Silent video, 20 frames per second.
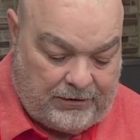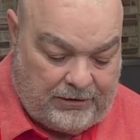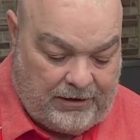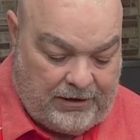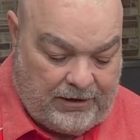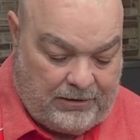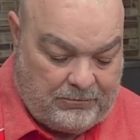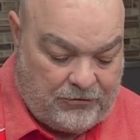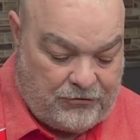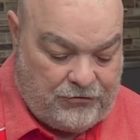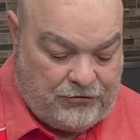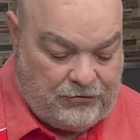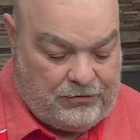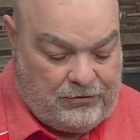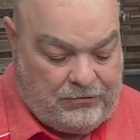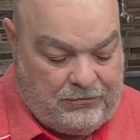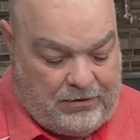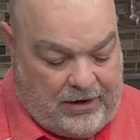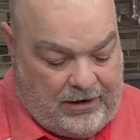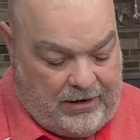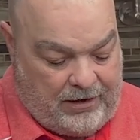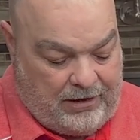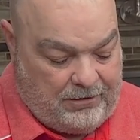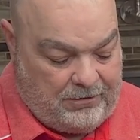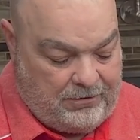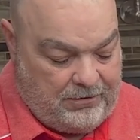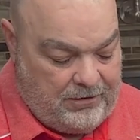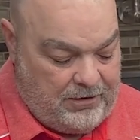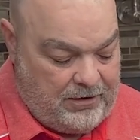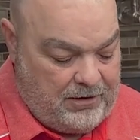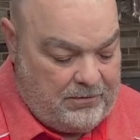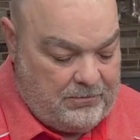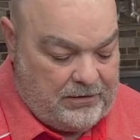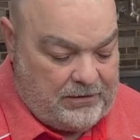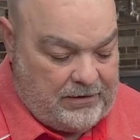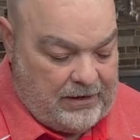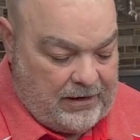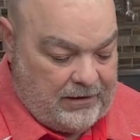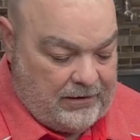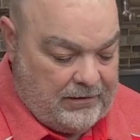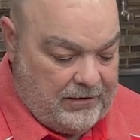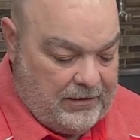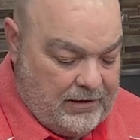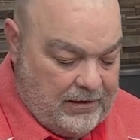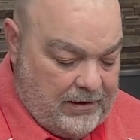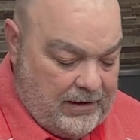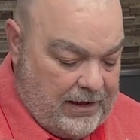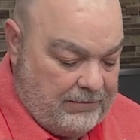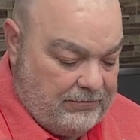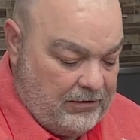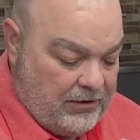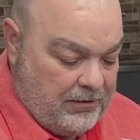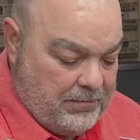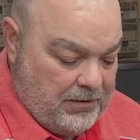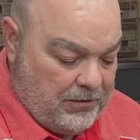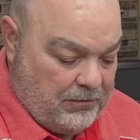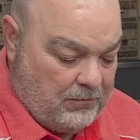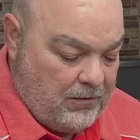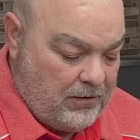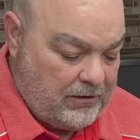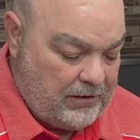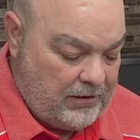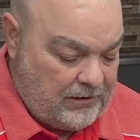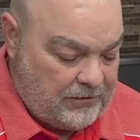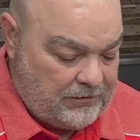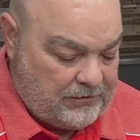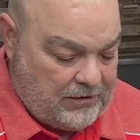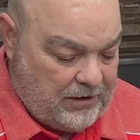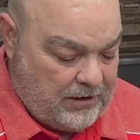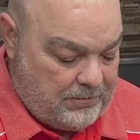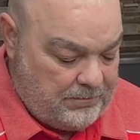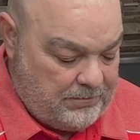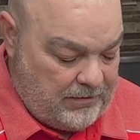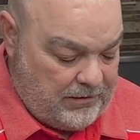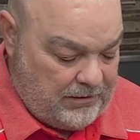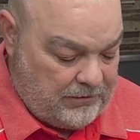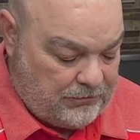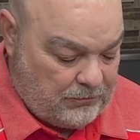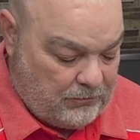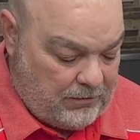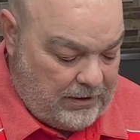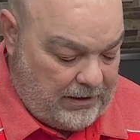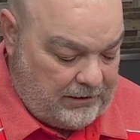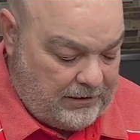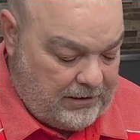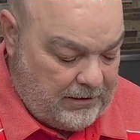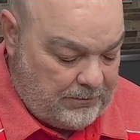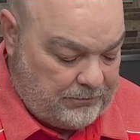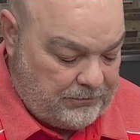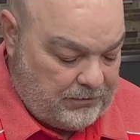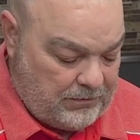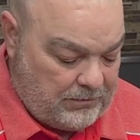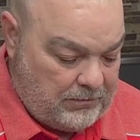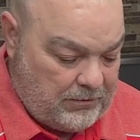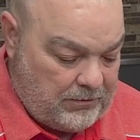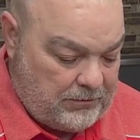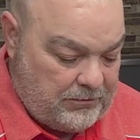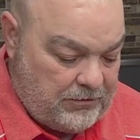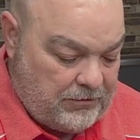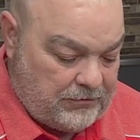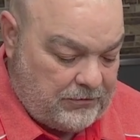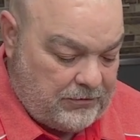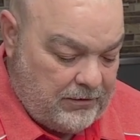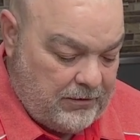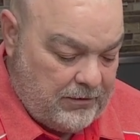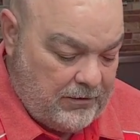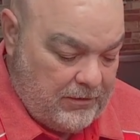And I'm going to show you right here. I'm going to have a little bit of water in this cup, and it's a white cup. So I'm going to just